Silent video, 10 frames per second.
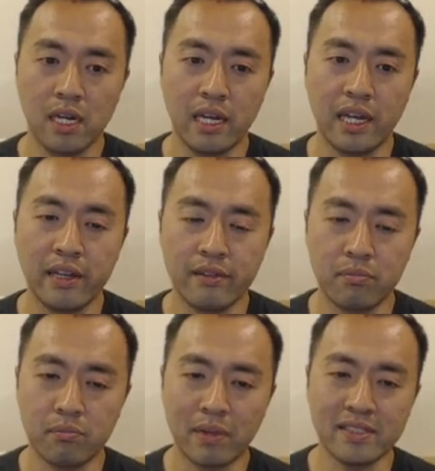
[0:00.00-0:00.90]
And
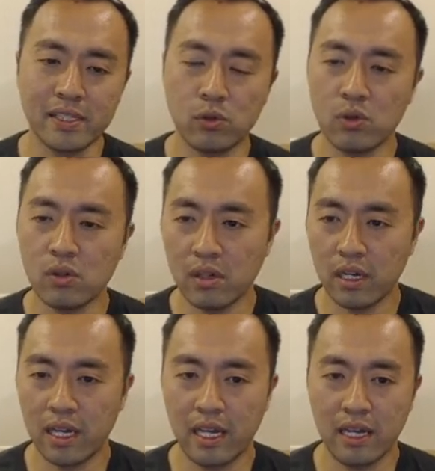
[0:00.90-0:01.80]
MySQL
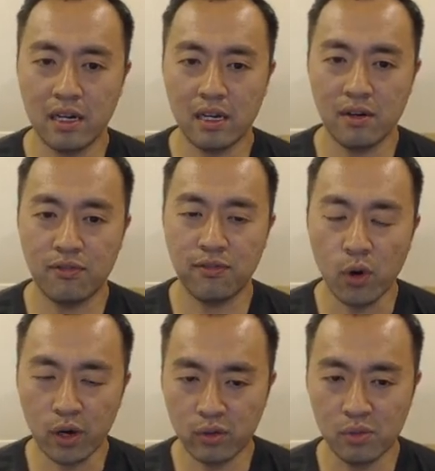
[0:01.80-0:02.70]
had a
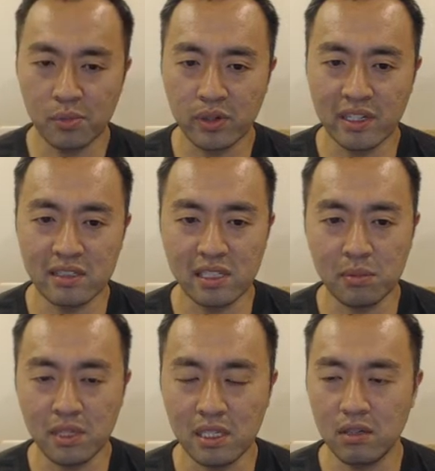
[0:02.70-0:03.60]
fork to
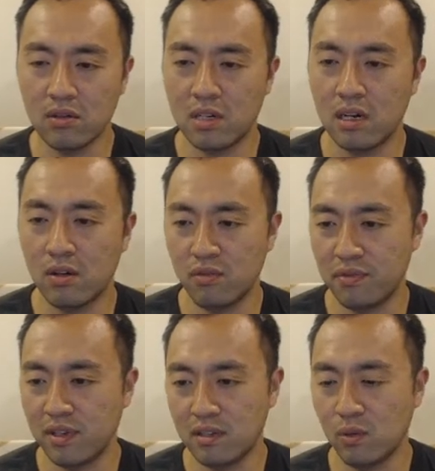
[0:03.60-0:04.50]
MariaDB. I don't know if
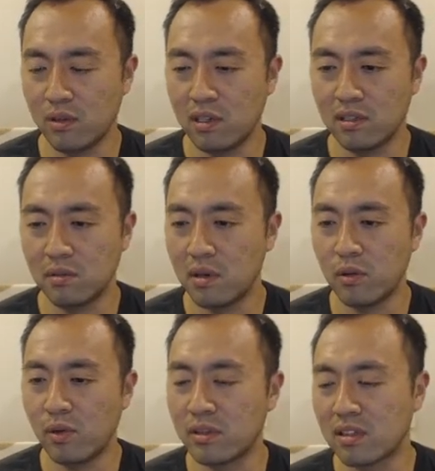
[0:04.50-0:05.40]
you guys know what that is.
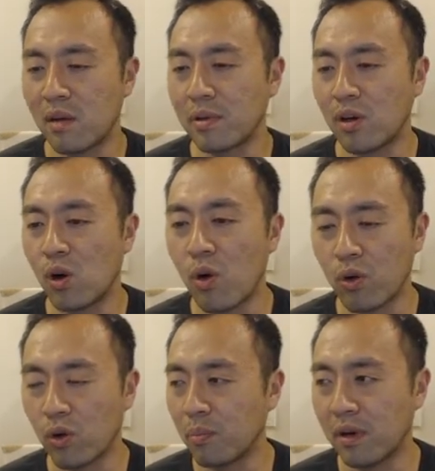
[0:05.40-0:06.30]
Anyway, this company called
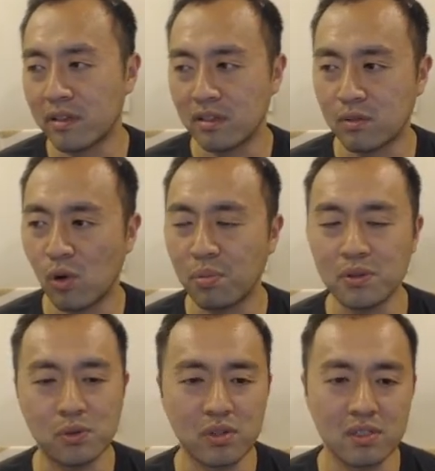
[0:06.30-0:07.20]
Oracle bought this open
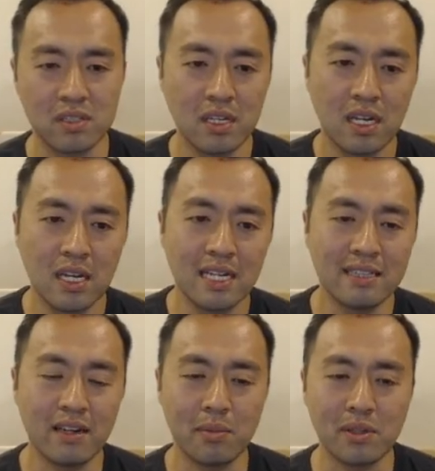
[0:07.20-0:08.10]
source
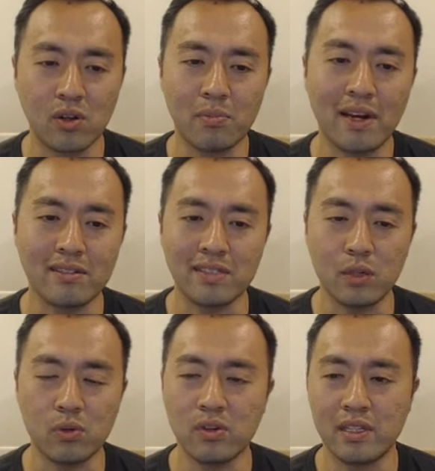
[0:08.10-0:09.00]
database called
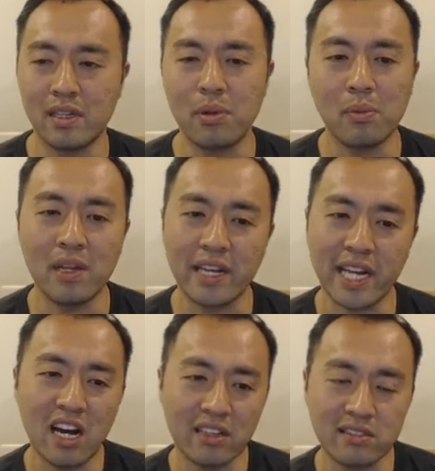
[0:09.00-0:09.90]
MySQL, and then people were like,
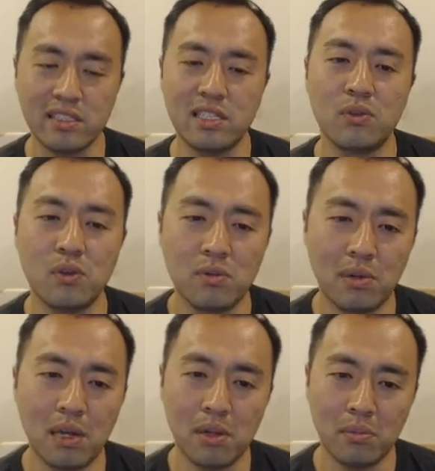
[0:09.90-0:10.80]
that's evil,
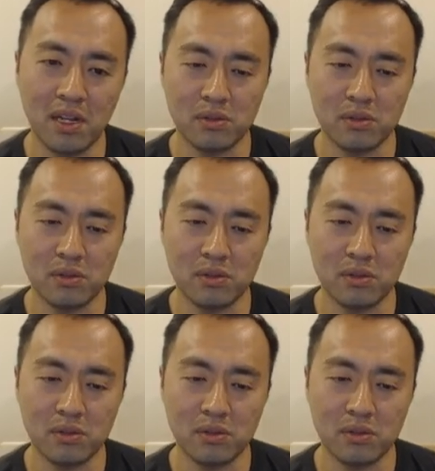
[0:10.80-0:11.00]
blah blah blah.